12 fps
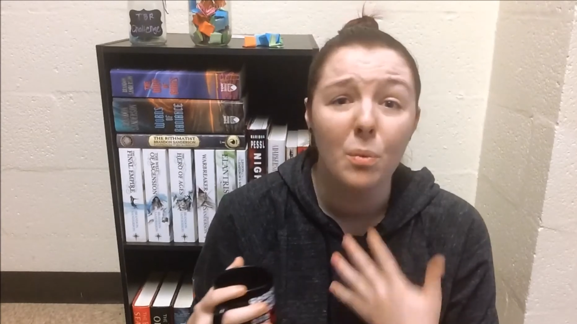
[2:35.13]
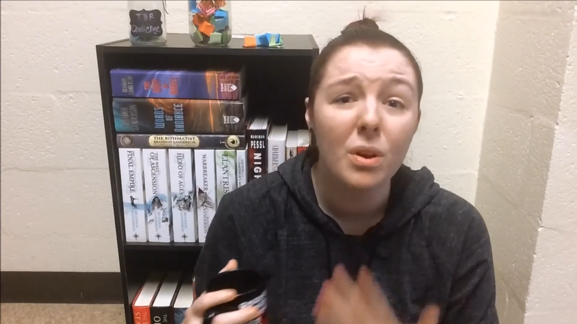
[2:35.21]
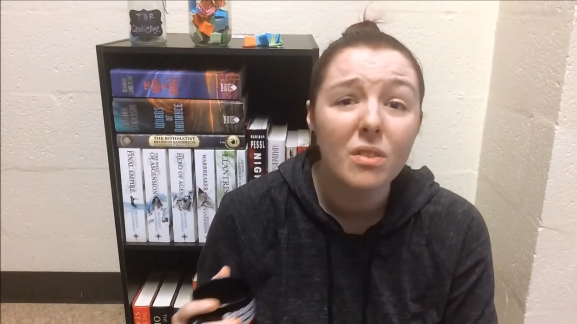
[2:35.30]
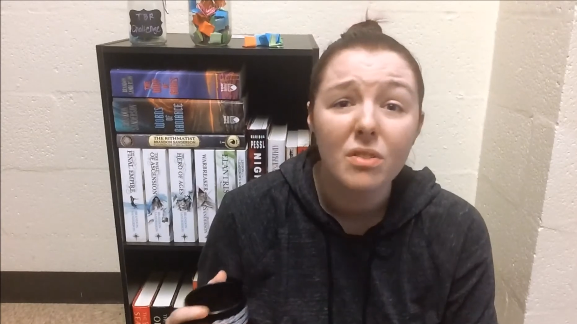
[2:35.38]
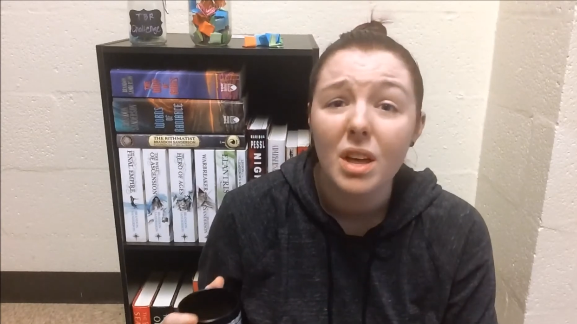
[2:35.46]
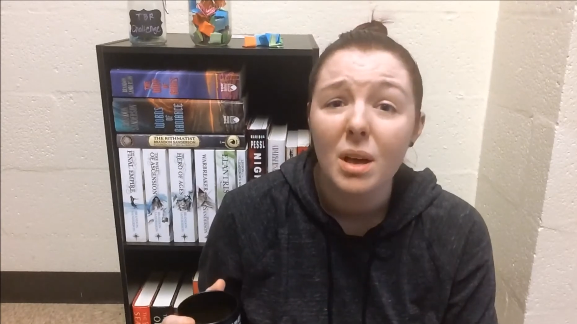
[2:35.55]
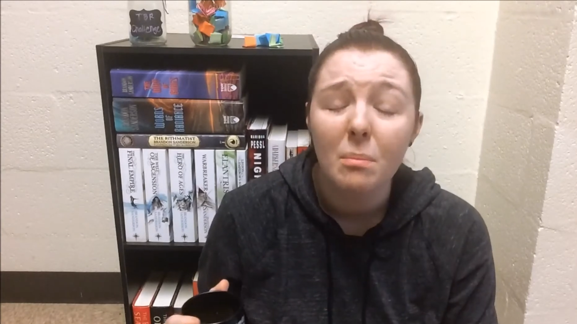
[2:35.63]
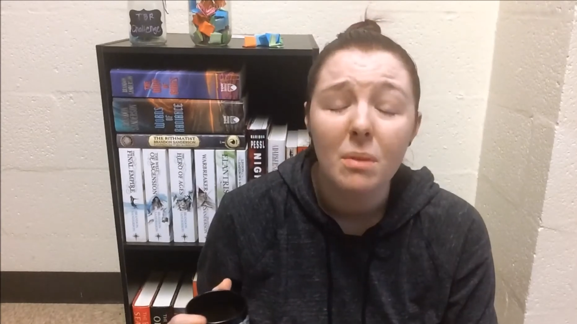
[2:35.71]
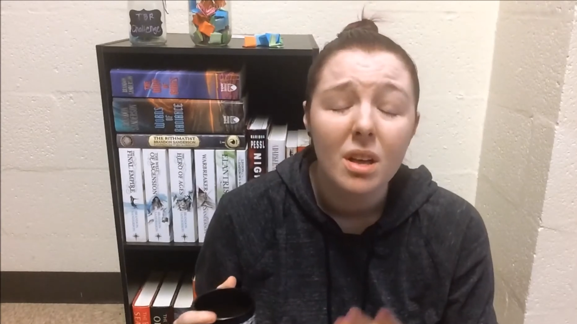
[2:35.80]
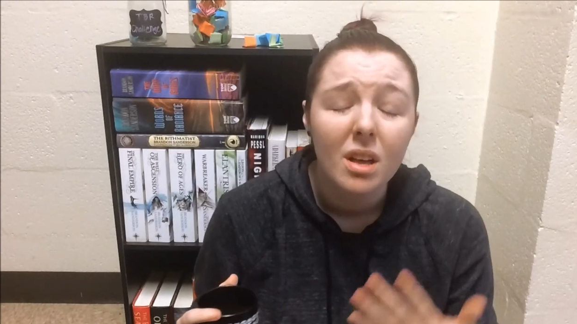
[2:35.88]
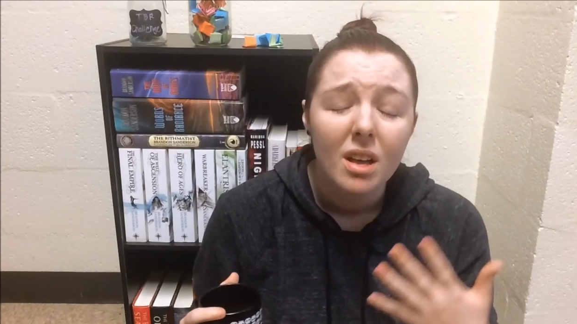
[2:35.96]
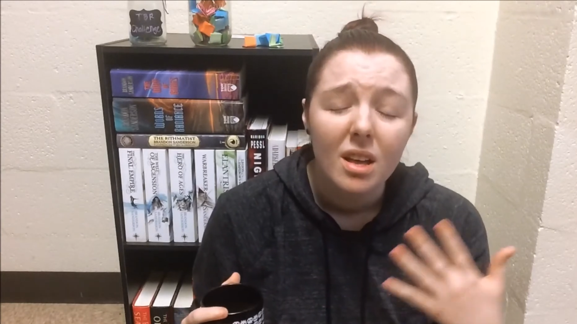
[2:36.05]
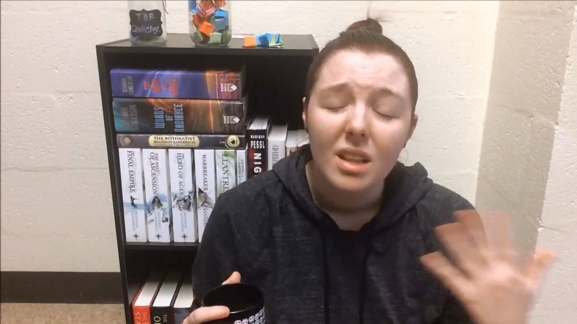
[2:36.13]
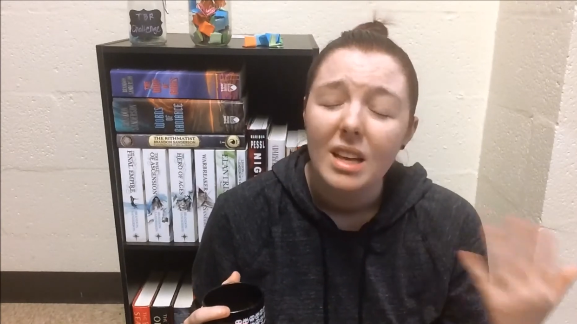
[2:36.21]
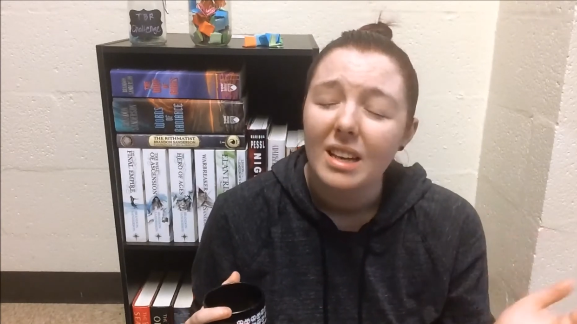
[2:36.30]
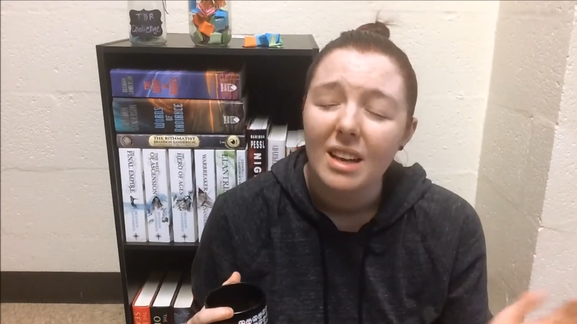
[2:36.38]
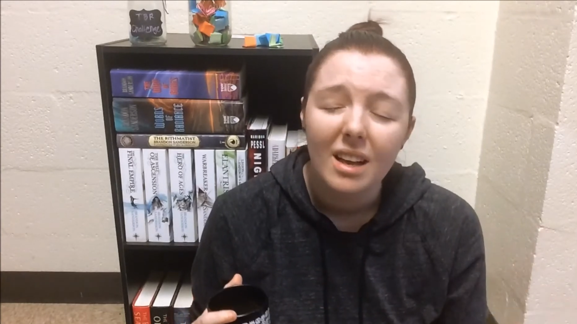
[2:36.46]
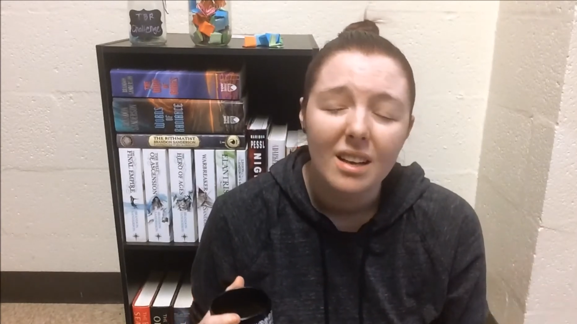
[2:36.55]
rid of them.
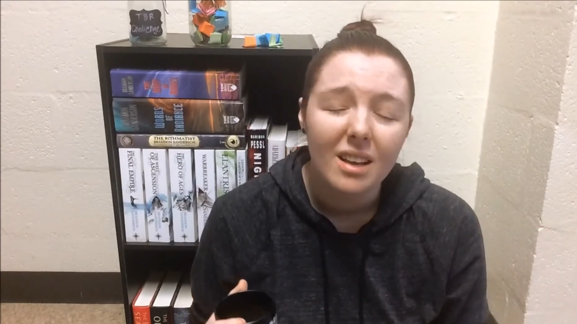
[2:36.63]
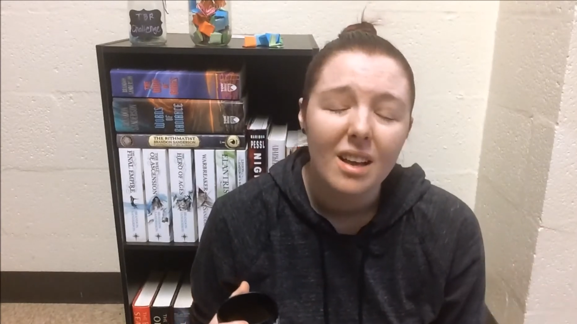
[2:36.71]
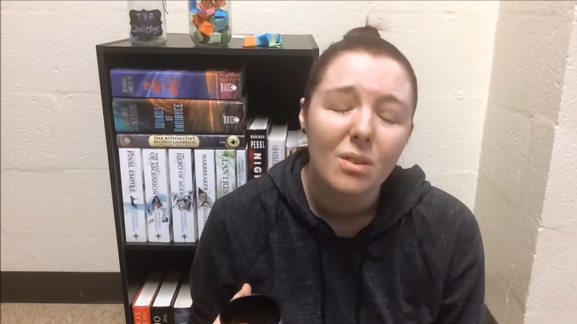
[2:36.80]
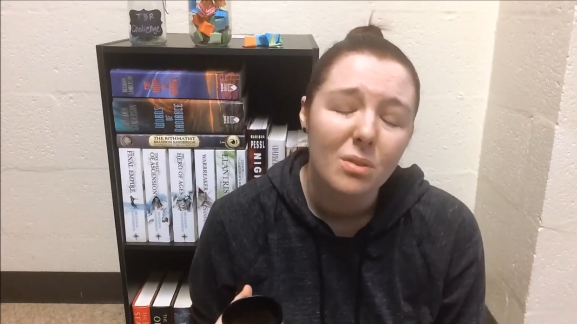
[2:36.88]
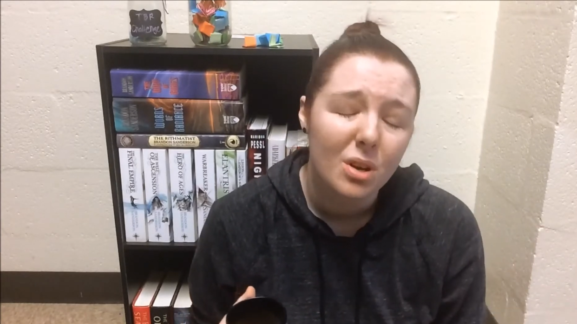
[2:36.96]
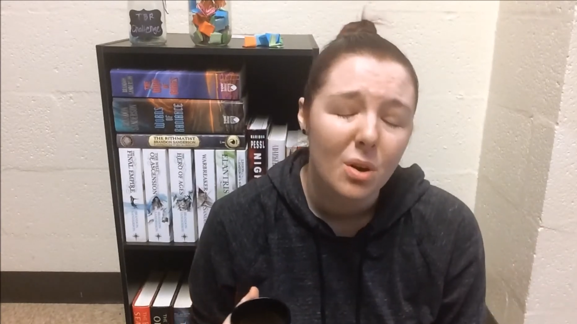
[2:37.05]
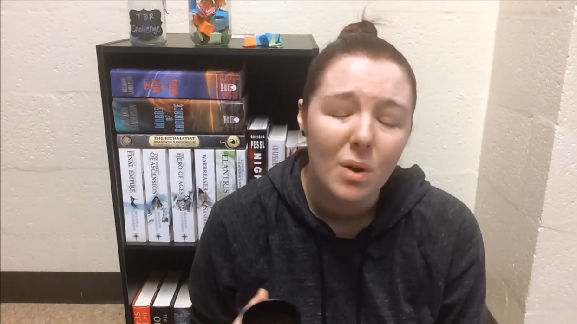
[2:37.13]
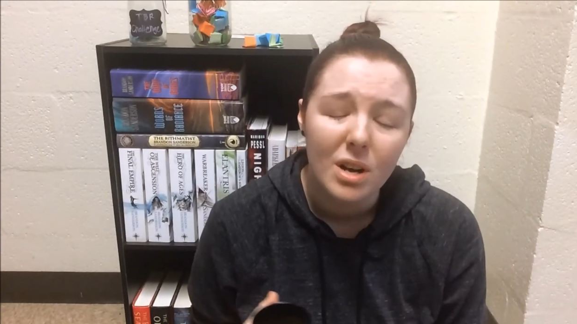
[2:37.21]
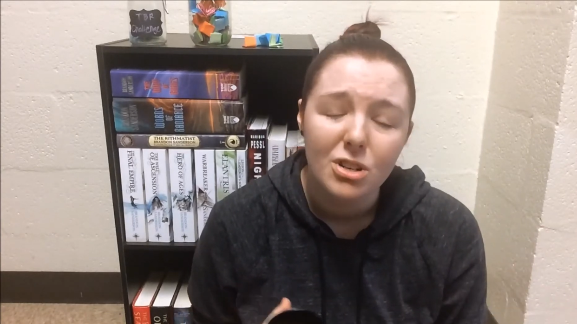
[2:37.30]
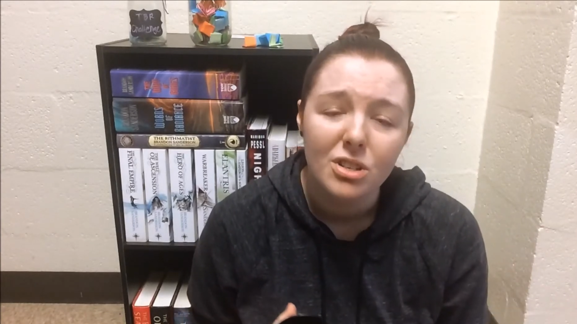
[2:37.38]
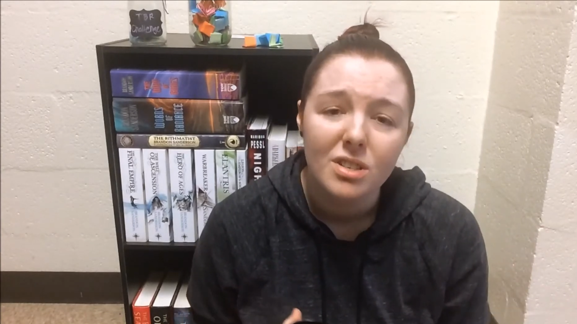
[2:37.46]
Like, I don't know.